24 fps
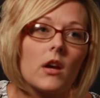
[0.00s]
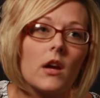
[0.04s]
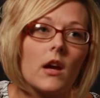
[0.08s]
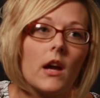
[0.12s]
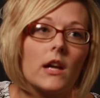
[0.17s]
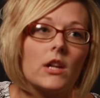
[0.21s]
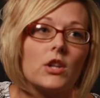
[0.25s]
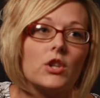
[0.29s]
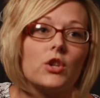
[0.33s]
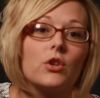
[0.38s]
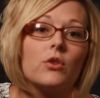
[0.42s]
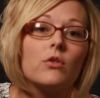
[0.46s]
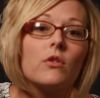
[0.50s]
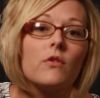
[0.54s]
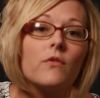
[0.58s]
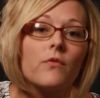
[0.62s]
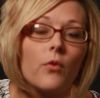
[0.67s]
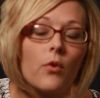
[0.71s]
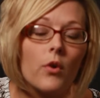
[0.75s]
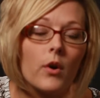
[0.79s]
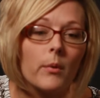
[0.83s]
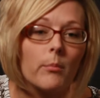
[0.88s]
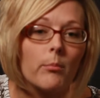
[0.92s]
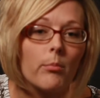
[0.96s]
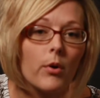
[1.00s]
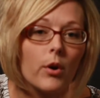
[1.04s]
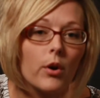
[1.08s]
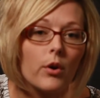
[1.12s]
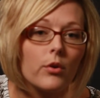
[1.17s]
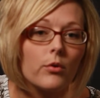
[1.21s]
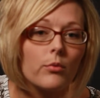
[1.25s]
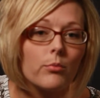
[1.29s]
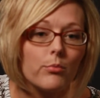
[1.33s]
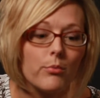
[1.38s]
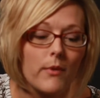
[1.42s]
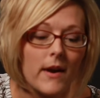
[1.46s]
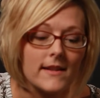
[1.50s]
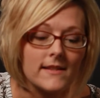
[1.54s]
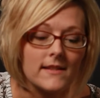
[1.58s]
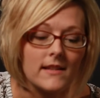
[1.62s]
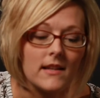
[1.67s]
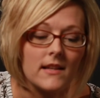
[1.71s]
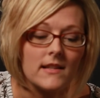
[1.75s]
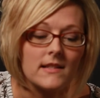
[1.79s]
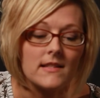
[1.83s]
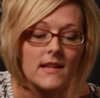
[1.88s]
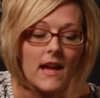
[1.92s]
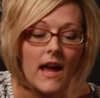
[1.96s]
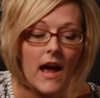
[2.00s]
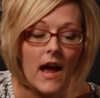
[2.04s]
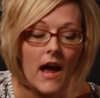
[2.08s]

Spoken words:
a uniform per resident